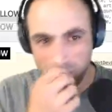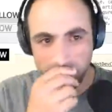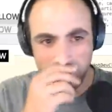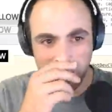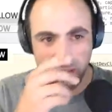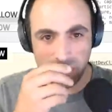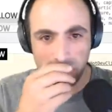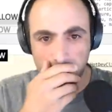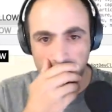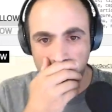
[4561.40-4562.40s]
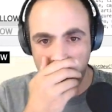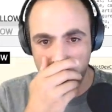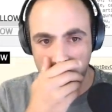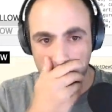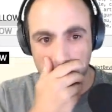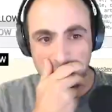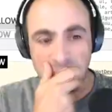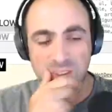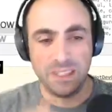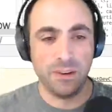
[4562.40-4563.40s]
right, so here.
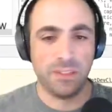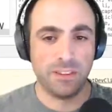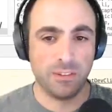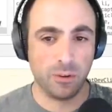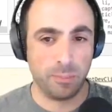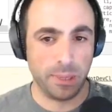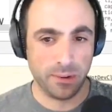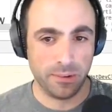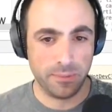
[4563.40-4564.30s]
Now this looks better.